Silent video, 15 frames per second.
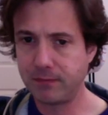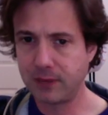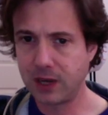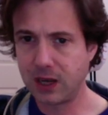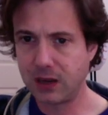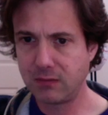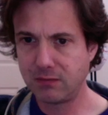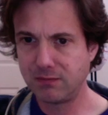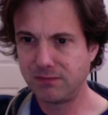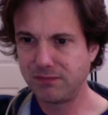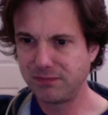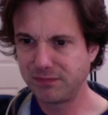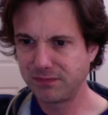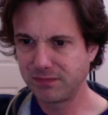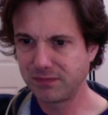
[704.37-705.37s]

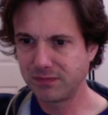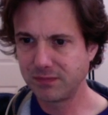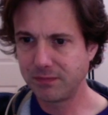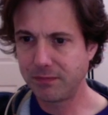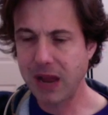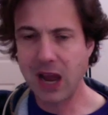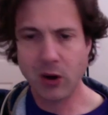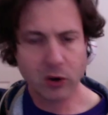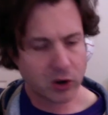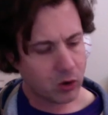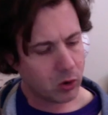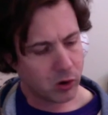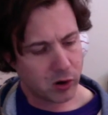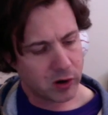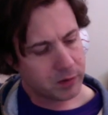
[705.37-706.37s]
power
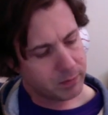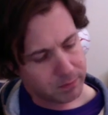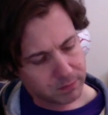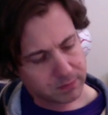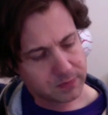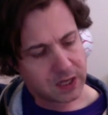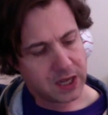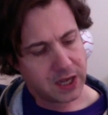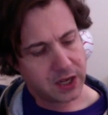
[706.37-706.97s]
chord,